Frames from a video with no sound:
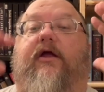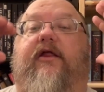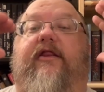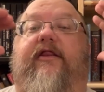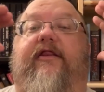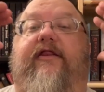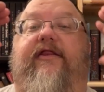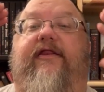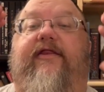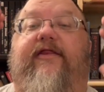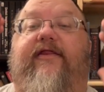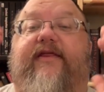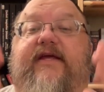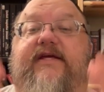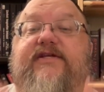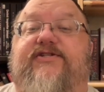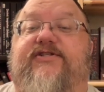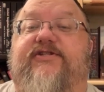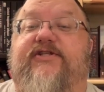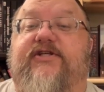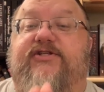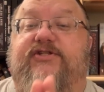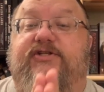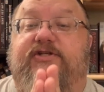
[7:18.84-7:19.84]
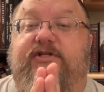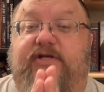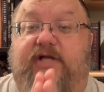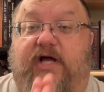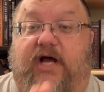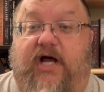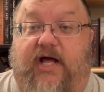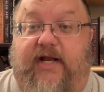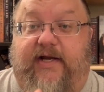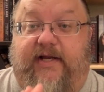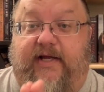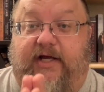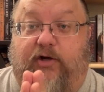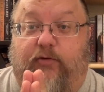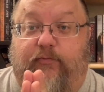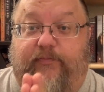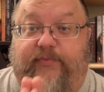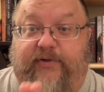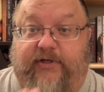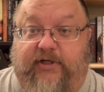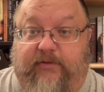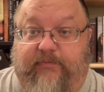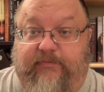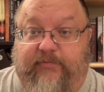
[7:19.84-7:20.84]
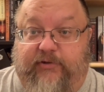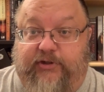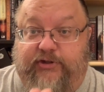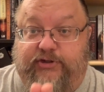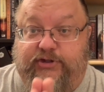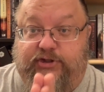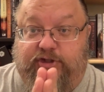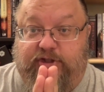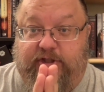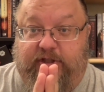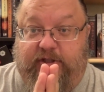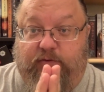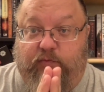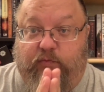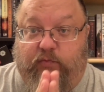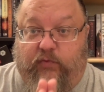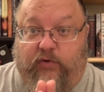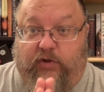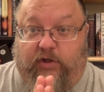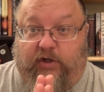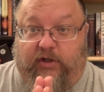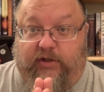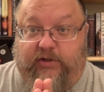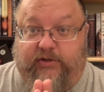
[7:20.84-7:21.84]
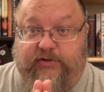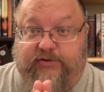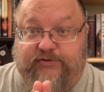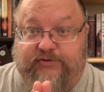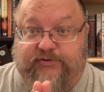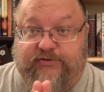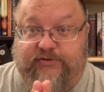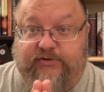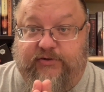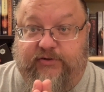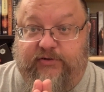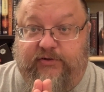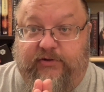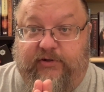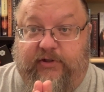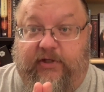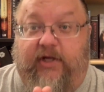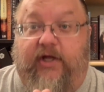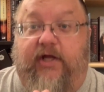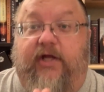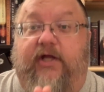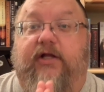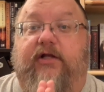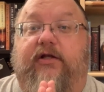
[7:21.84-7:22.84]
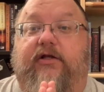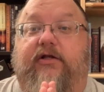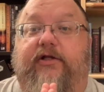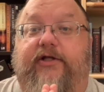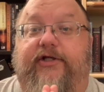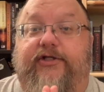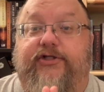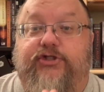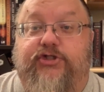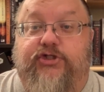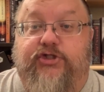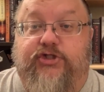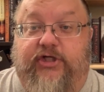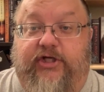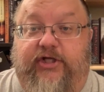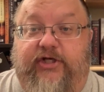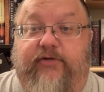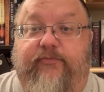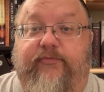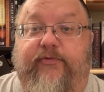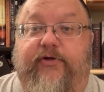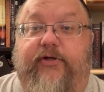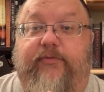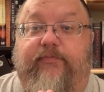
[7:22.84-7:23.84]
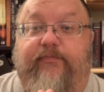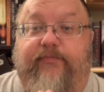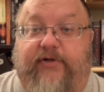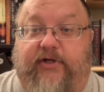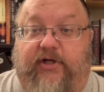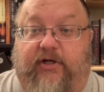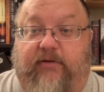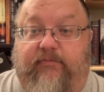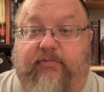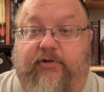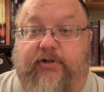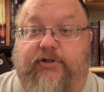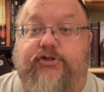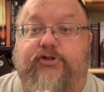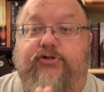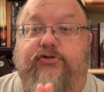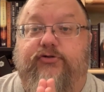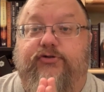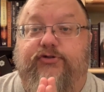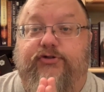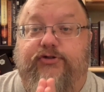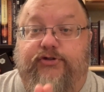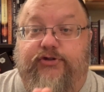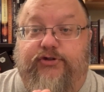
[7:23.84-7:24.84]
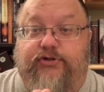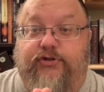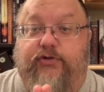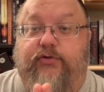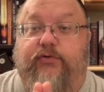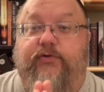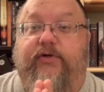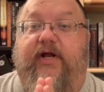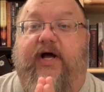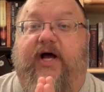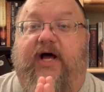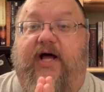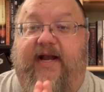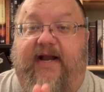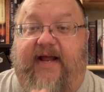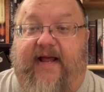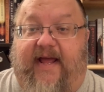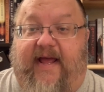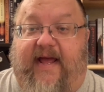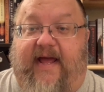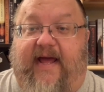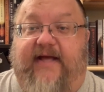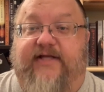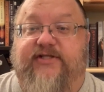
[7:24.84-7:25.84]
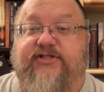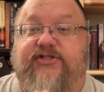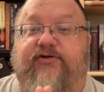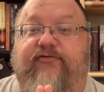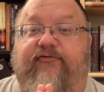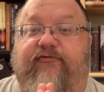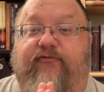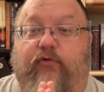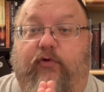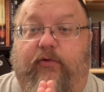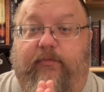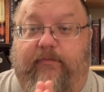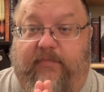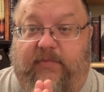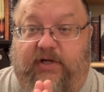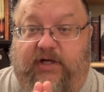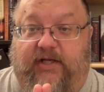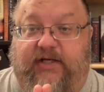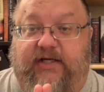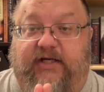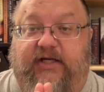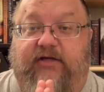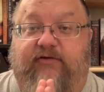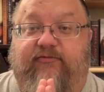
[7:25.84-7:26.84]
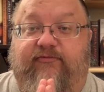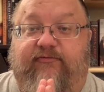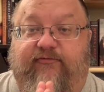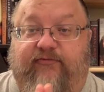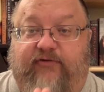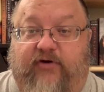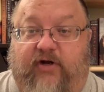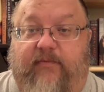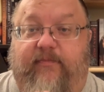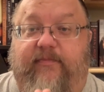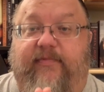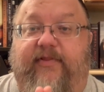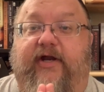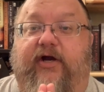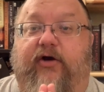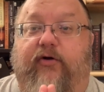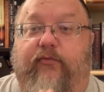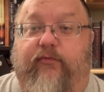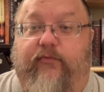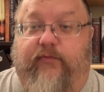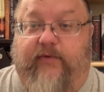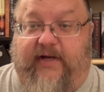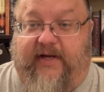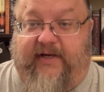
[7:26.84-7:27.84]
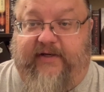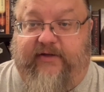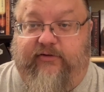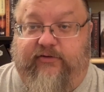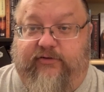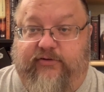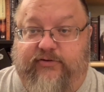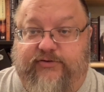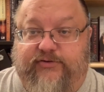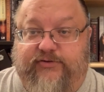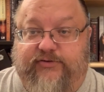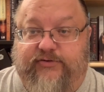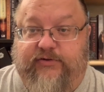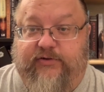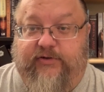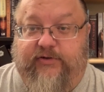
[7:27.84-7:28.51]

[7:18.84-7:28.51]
This is not how publishing works. Legitimate publishers do not ask for money from their writers.